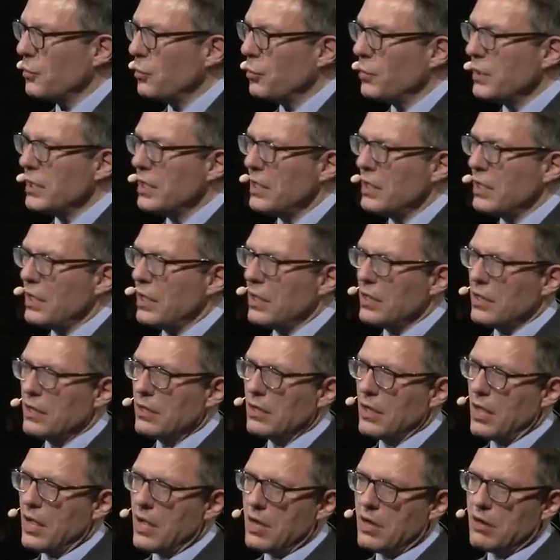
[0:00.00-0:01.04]
we
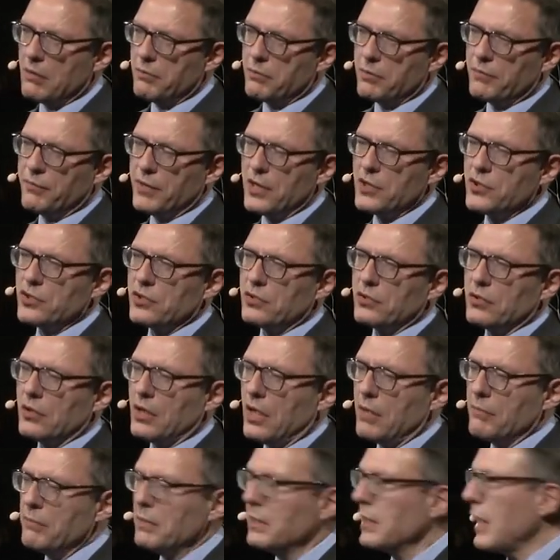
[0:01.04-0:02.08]
in our profession
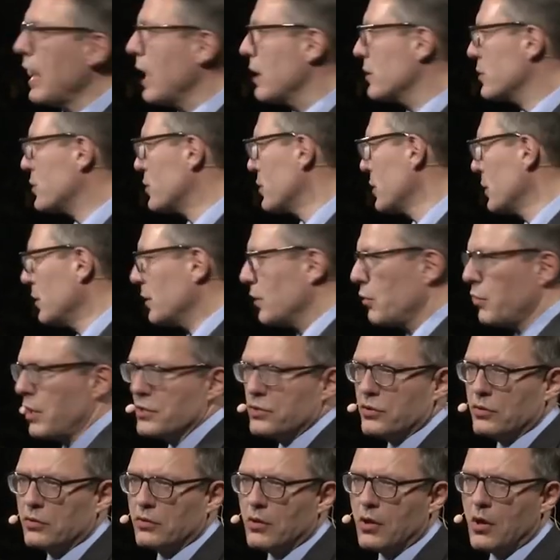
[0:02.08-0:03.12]
have been answering the
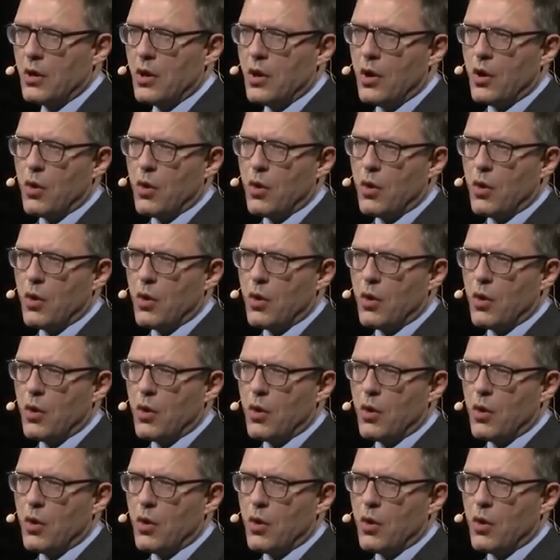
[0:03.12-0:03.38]
question,